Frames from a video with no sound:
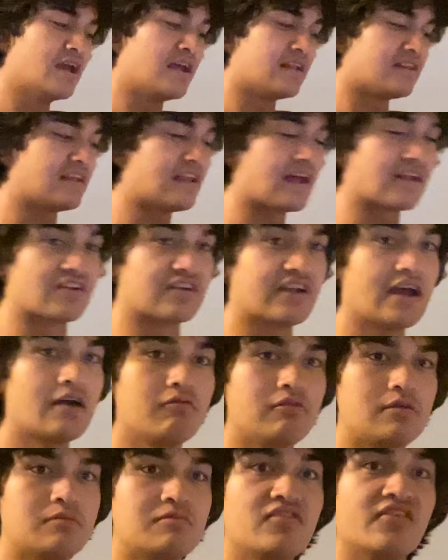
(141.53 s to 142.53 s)
Then after that,
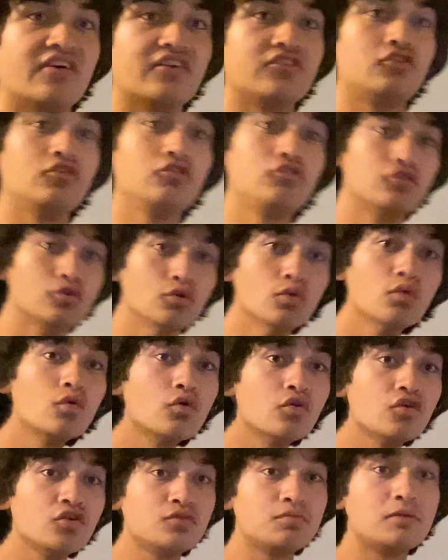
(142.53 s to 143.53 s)
we move on to
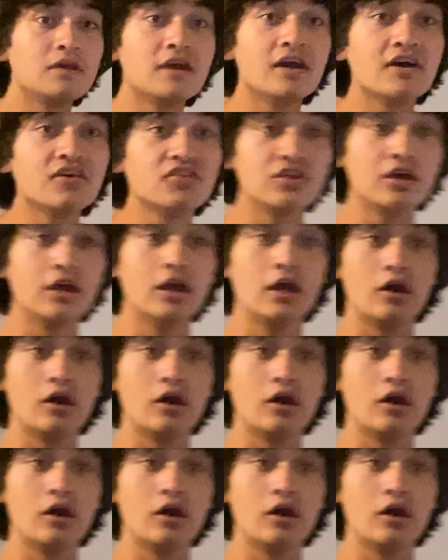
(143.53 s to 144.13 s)
tools because